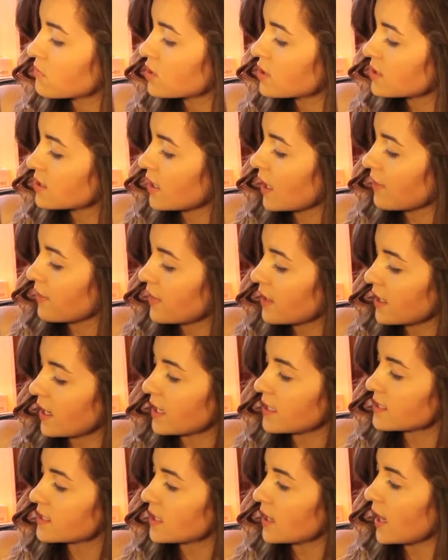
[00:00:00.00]
just got the
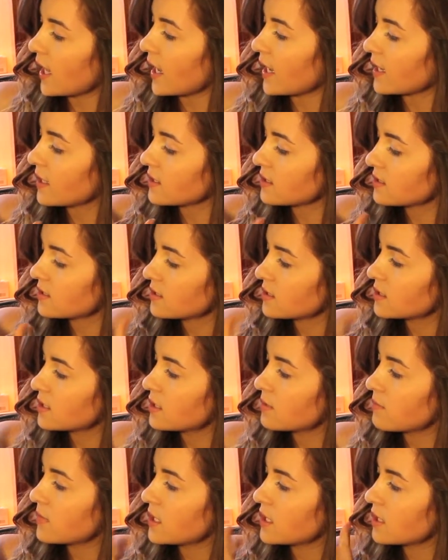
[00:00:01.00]
nice lights
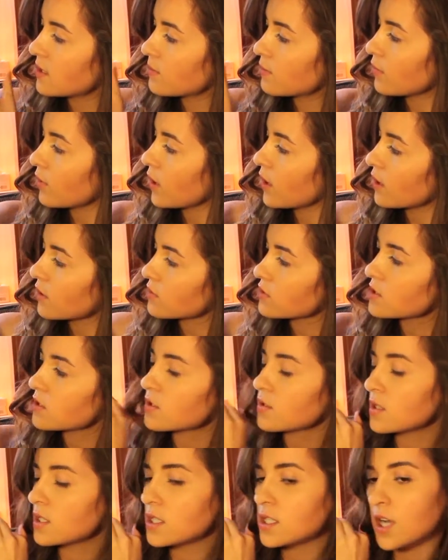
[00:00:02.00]
to the medium
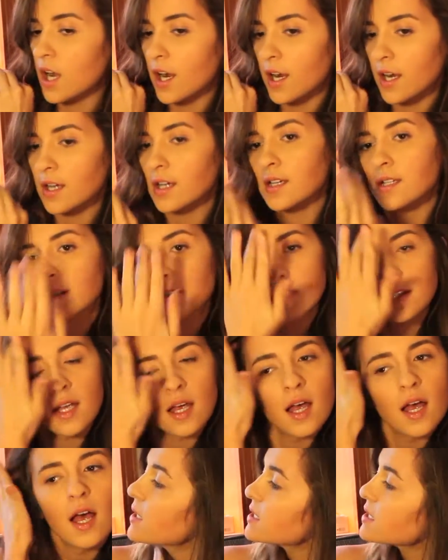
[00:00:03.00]
browns to the darks.
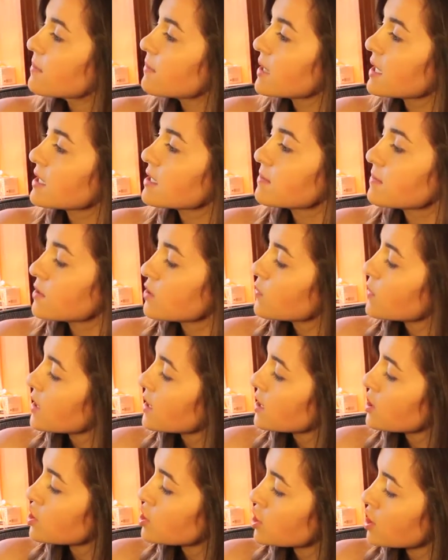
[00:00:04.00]
It's a mix
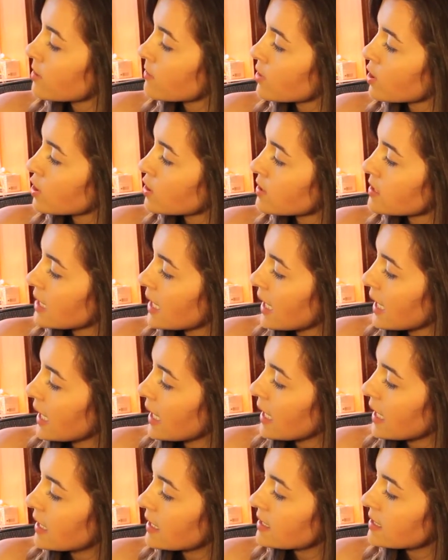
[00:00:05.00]
between shimmers
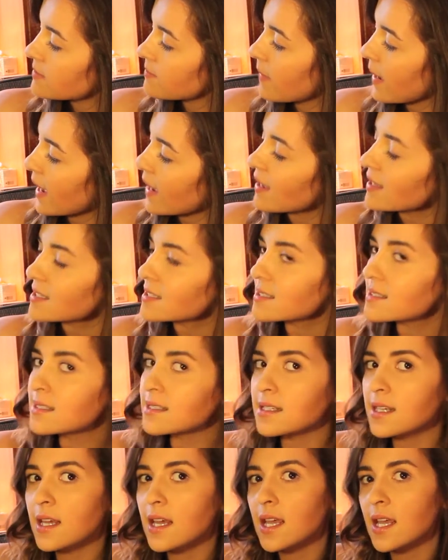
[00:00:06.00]
and
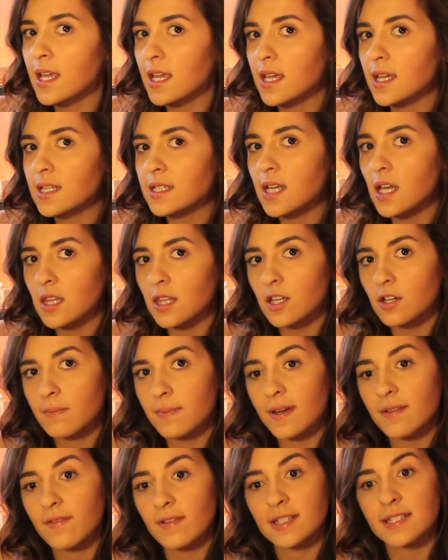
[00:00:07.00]
mattes and a little
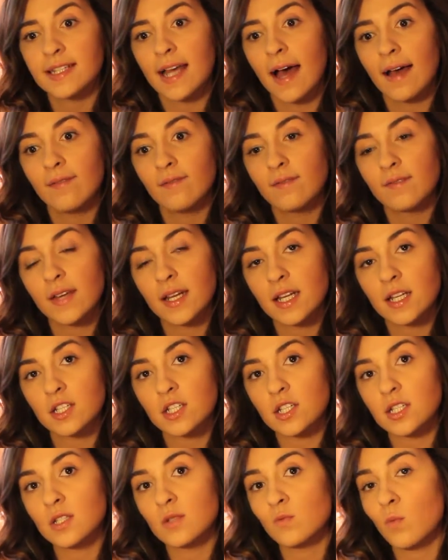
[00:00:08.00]
bit of a satin
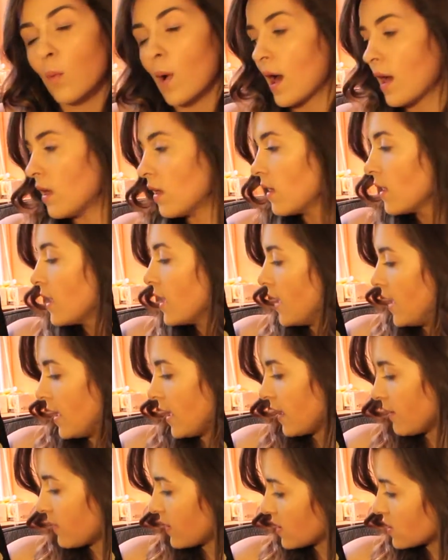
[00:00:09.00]
finish as well.
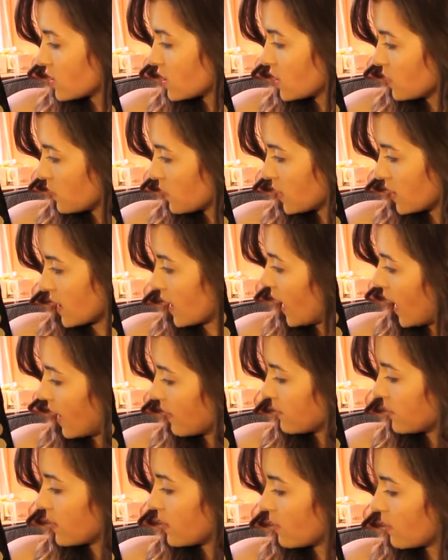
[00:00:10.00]
And I'm actually really
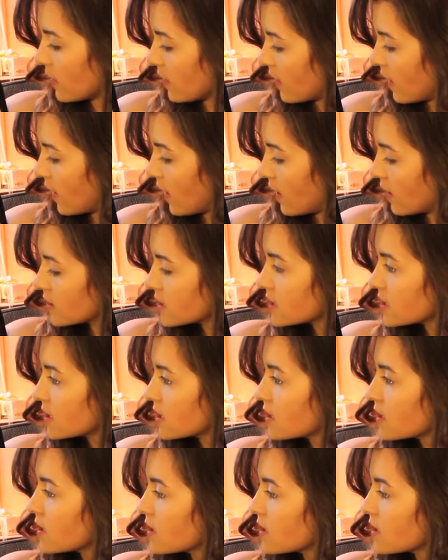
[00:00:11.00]
happy with it.